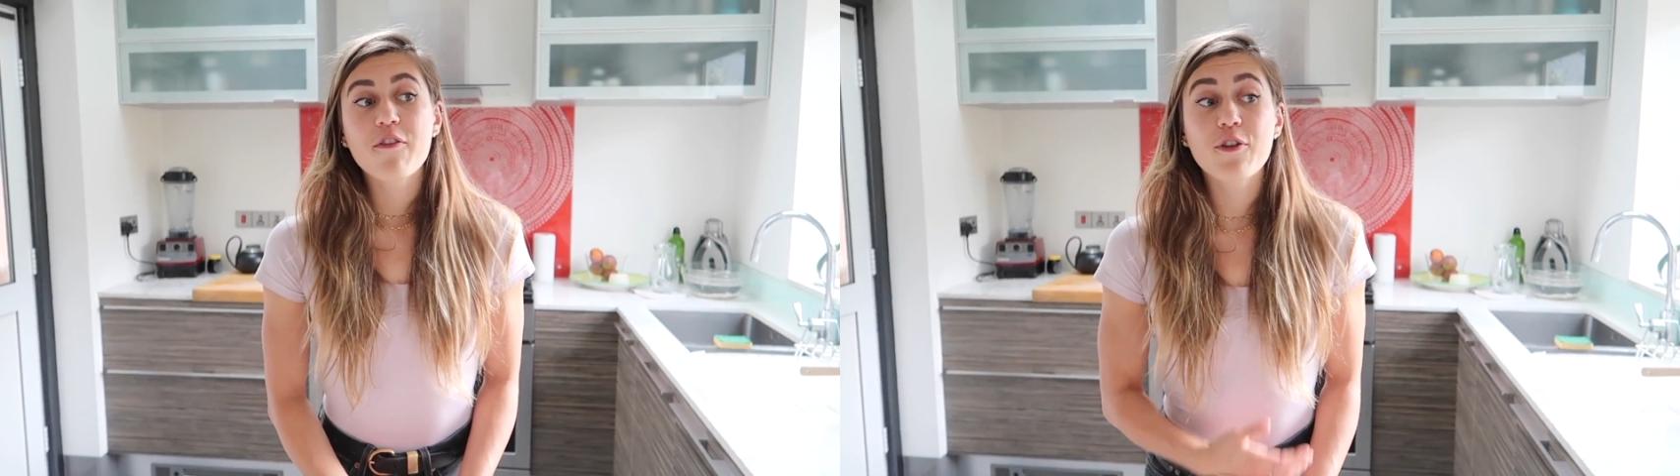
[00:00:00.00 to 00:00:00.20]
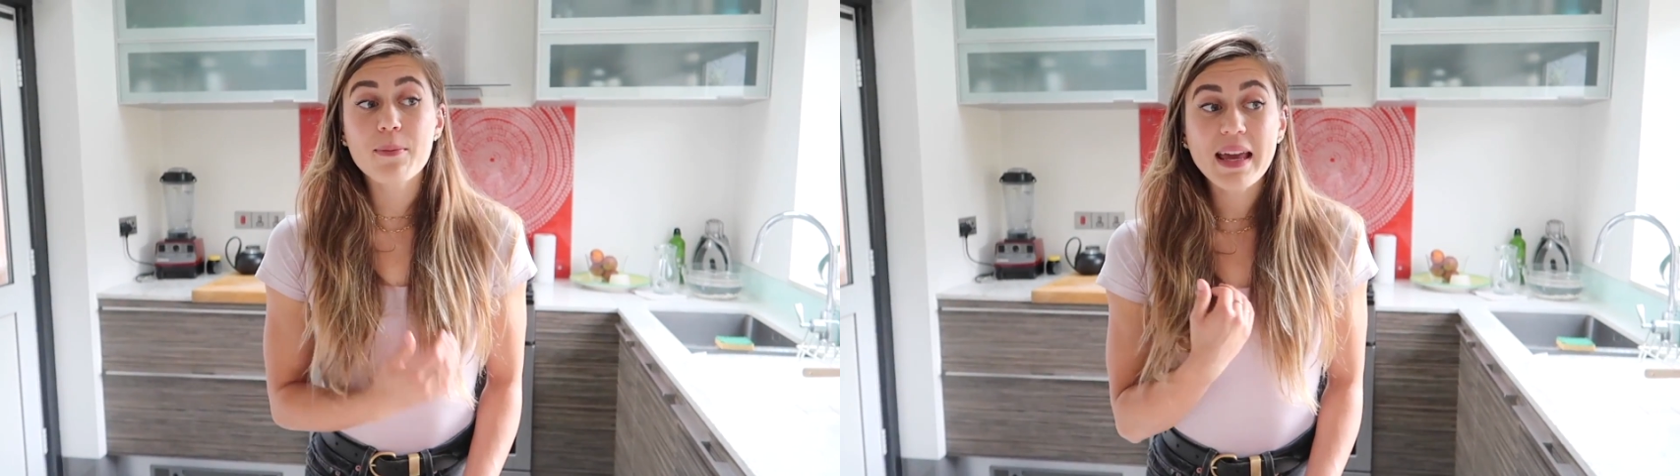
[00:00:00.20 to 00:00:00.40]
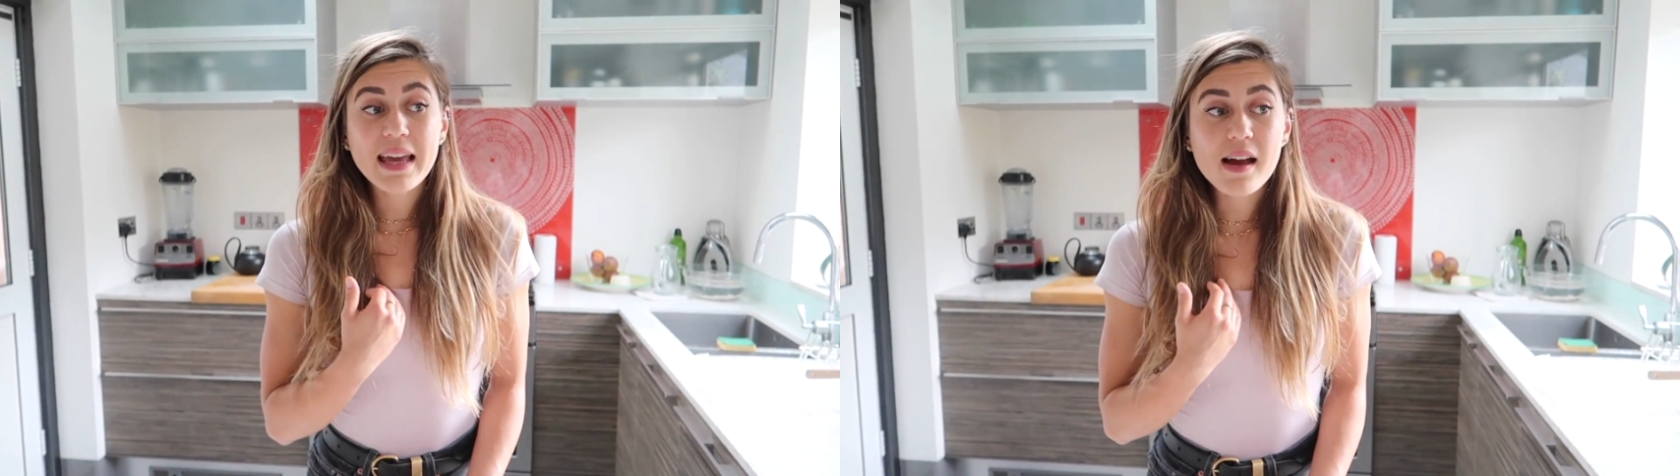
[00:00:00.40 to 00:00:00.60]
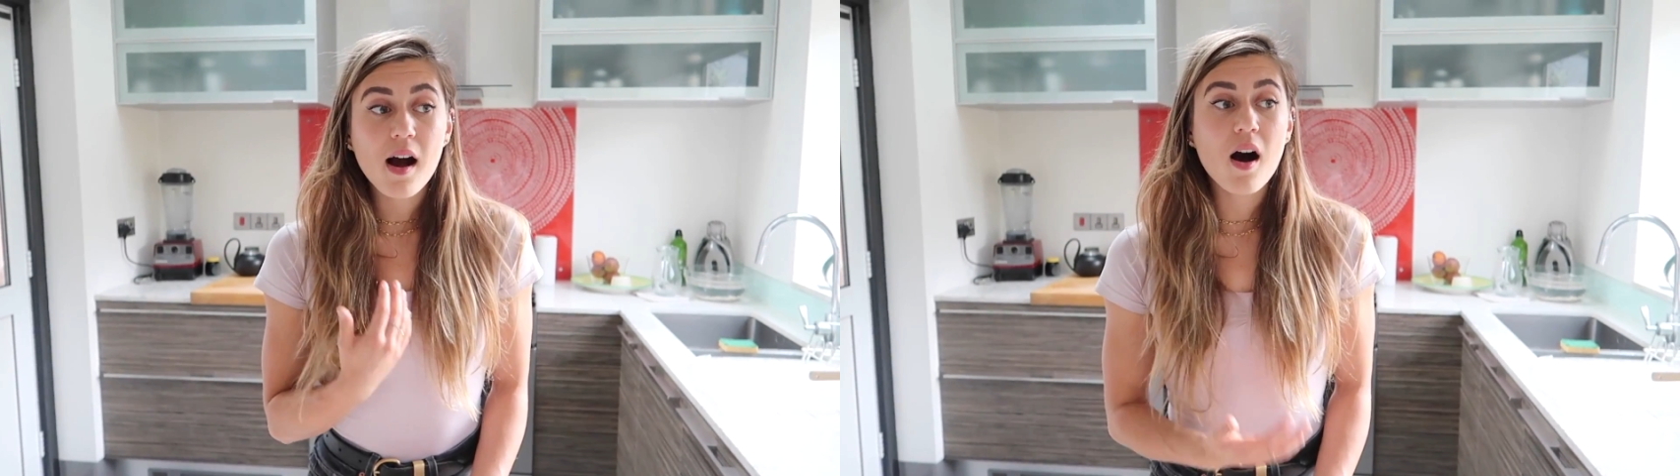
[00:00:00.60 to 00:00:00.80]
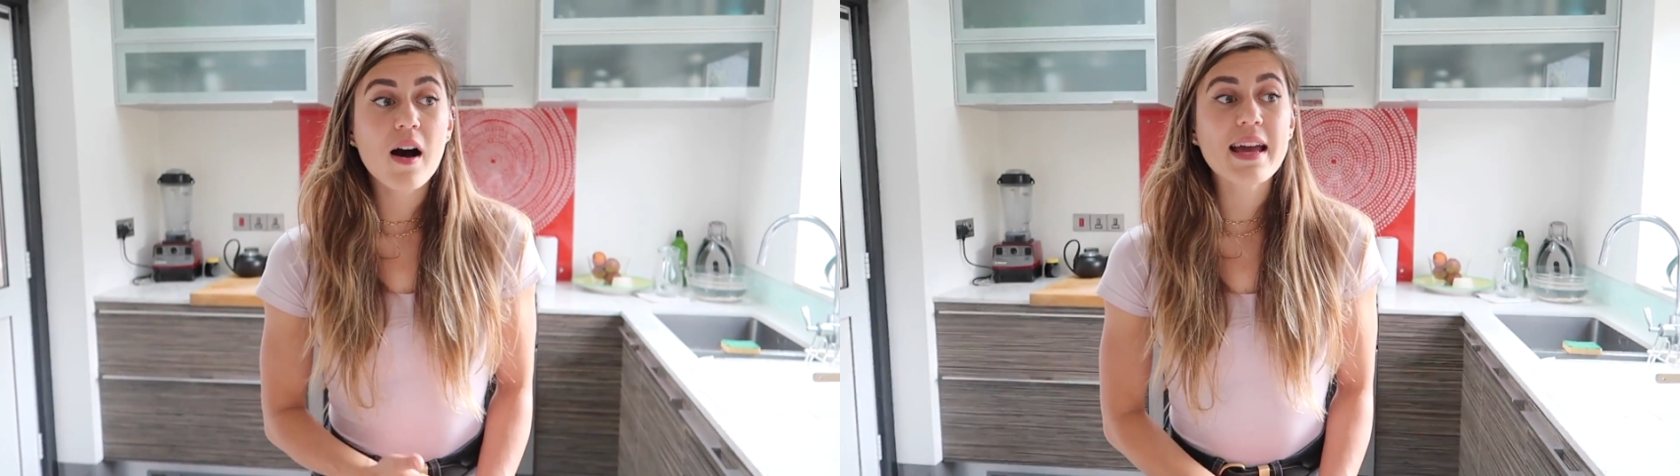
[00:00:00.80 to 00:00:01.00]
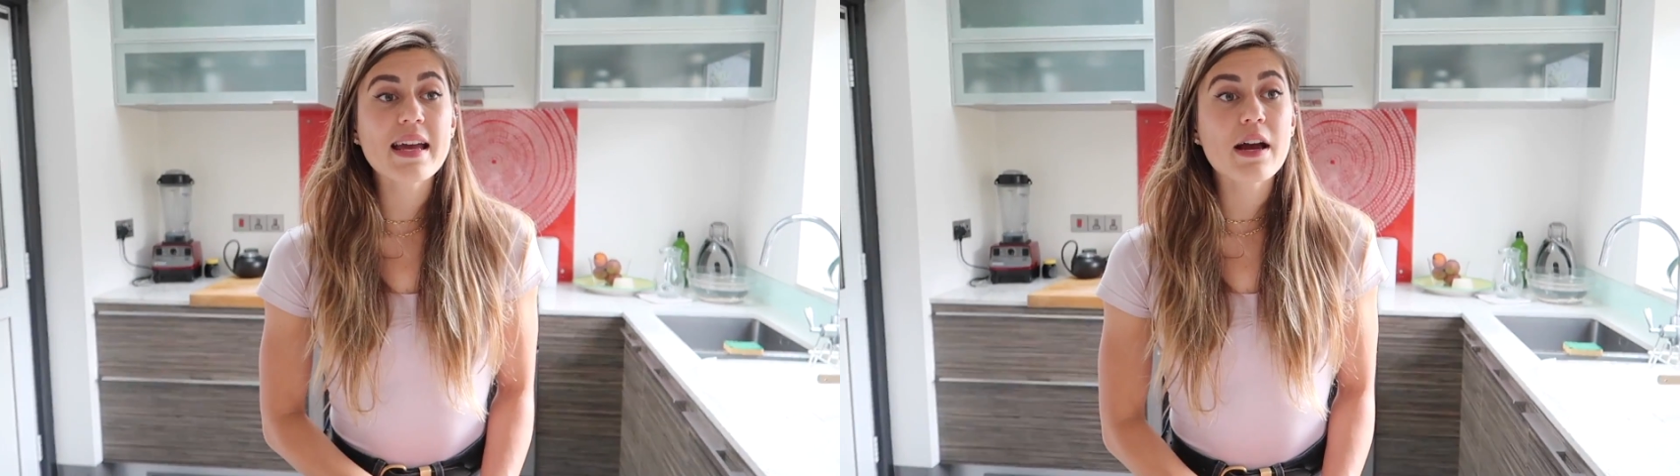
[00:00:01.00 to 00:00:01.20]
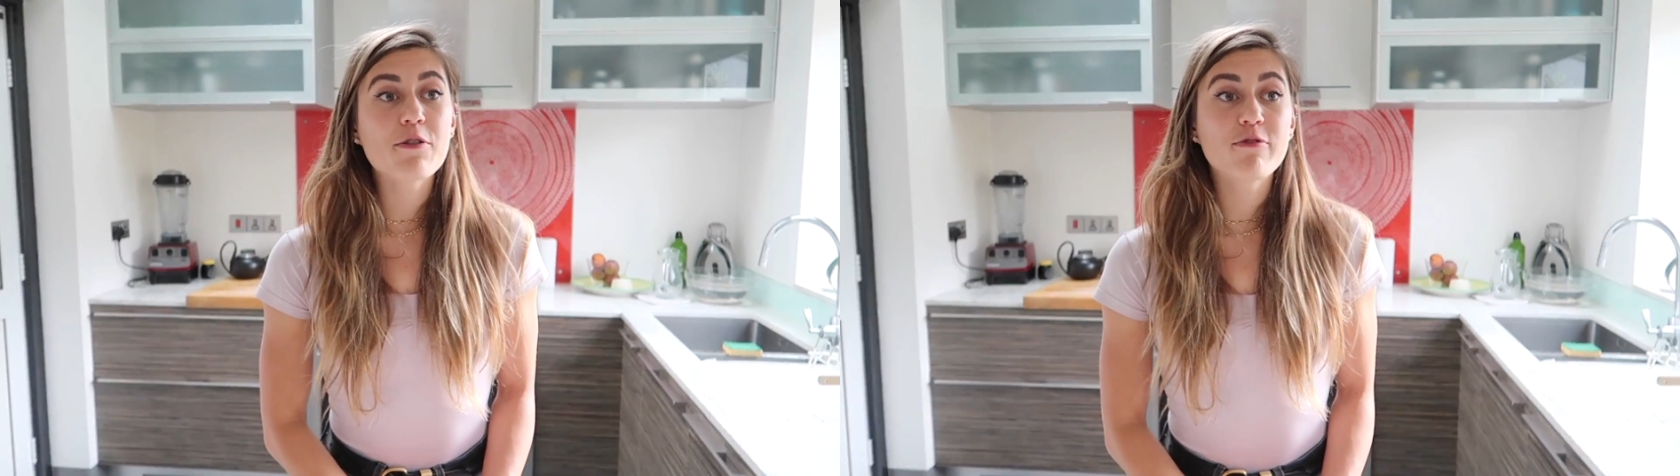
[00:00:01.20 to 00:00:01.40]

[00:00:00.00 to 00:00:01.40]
For me, I